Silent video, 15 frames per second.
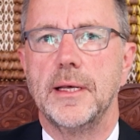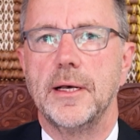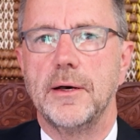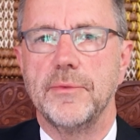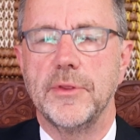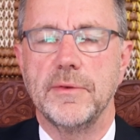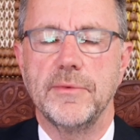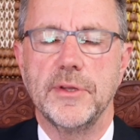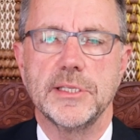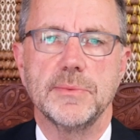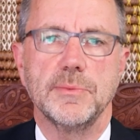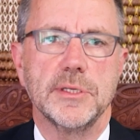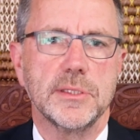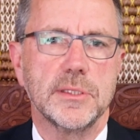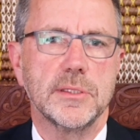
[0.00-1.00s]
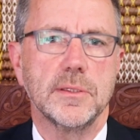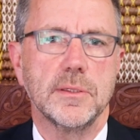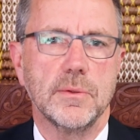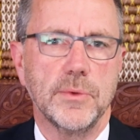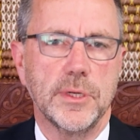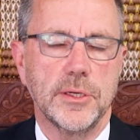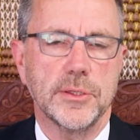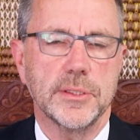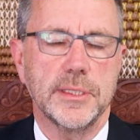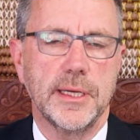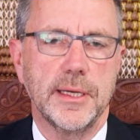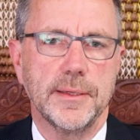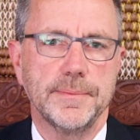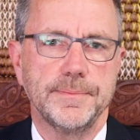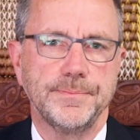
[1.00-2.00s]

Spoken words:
of the investments we looked at,